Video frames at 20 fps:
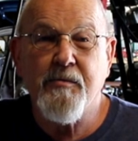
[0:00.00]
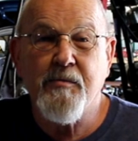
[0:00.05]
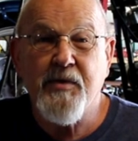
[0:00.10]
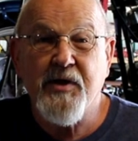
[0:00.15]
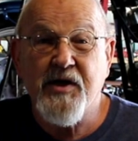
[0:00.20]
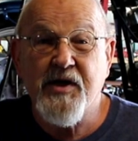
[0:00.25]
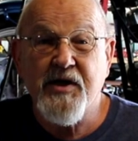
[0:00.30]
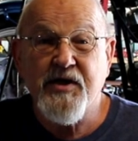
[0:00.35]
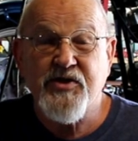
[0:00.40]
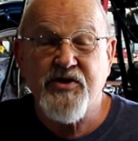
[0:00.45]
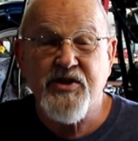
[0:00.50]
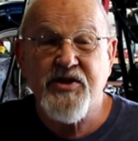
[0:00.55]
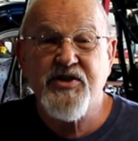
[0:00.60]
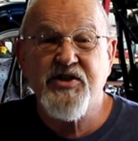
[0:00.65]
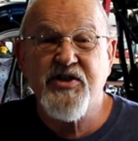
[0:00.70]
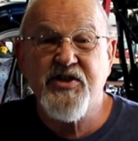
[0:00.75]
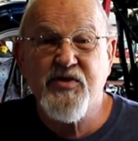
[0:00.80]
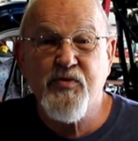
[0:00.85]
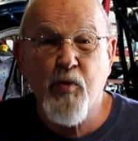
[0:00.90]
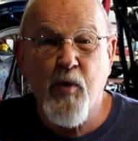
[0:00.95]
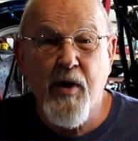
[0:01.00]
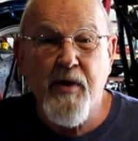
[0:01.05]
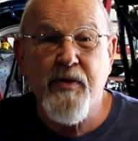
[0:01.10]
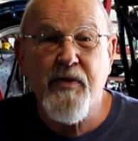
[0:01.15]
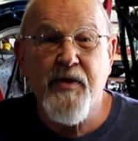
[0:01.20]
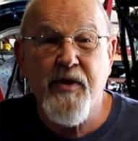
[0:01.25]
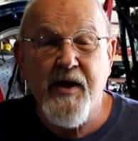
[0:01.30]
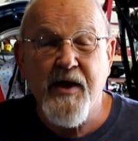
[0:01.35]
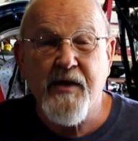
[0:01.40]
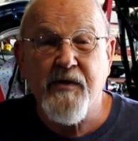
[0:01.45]
Because this is
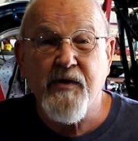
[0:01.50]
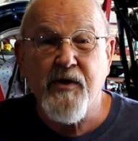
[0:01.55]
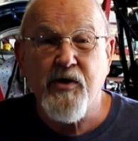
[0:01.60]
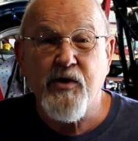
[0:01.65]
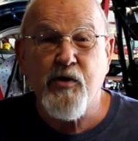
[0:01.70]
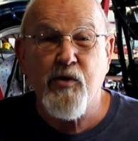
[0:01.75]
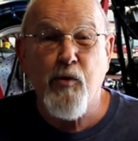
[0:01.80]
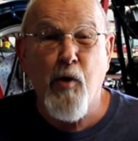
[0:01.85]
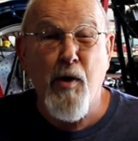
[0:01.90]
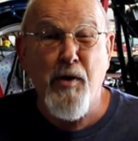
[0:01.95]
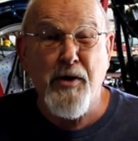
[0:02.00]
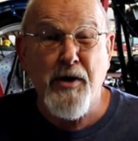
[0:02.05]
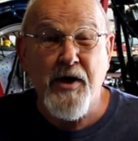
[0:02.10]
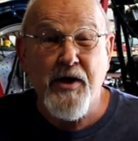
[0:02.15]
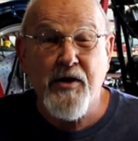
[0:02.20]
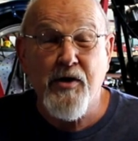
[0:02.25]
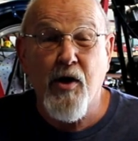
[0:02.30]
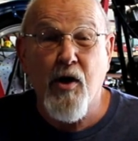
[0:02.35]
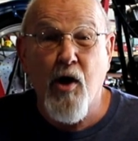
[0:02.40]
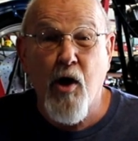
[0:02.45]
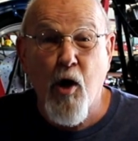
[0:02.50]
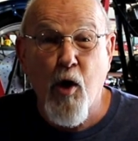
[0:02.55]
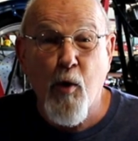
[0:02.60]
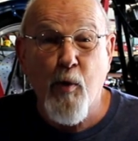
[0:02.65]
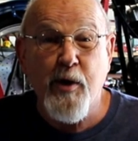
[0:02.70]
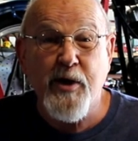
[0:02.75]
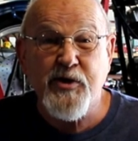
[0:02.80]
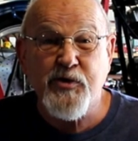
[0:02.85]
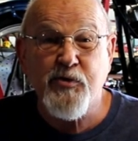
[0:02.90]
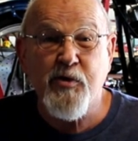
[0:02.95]
one thing that you need to
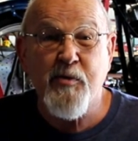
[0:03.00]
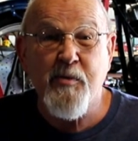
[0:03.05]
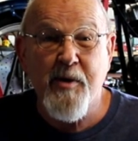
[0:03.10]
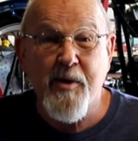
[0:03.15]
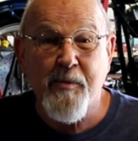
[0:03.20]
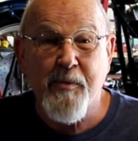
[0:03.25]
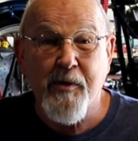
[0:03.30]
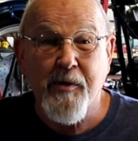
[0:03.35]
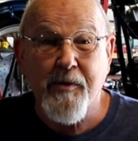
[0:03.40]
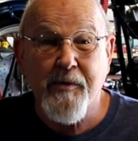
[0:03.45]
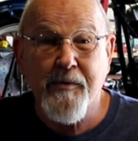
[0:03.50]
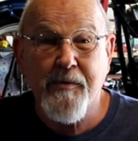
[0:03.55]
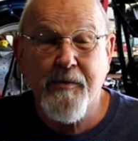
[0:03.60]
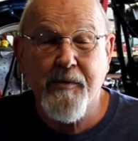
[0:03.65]
always remember.